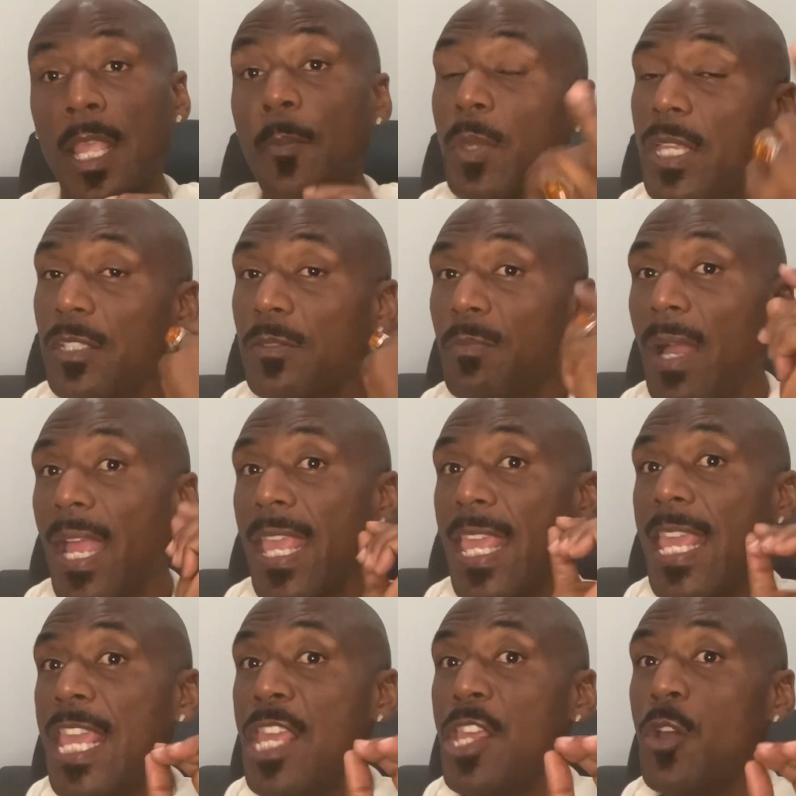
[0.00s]
Because my
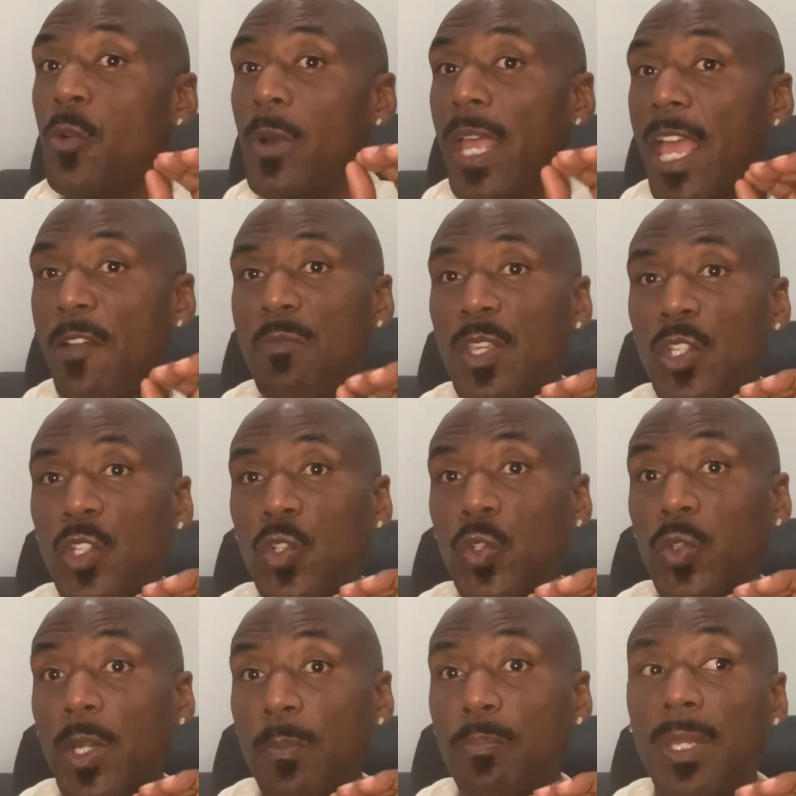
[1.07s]
ego will have me
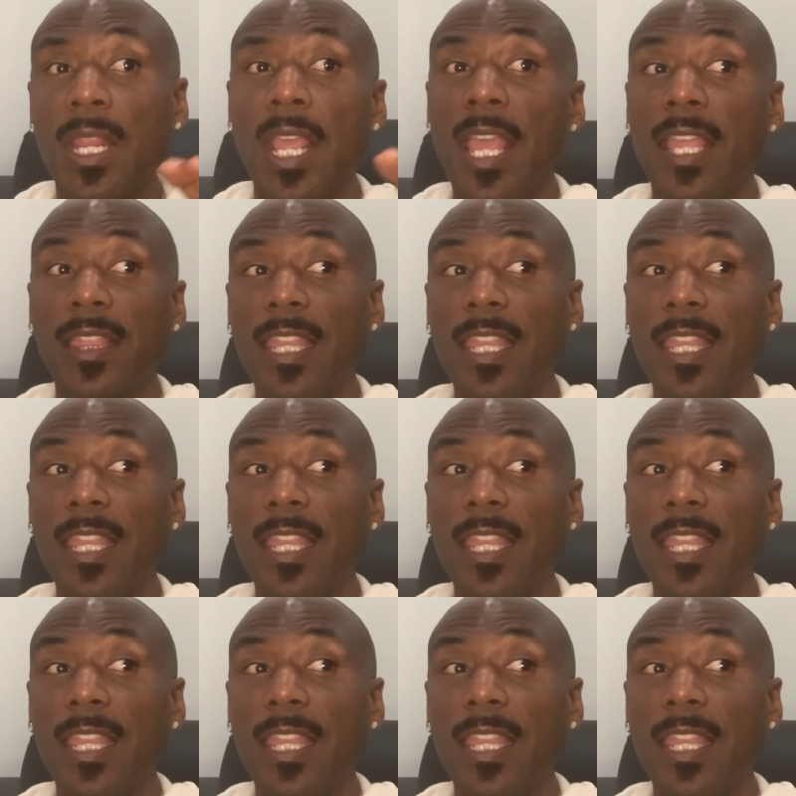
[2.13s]
tripping,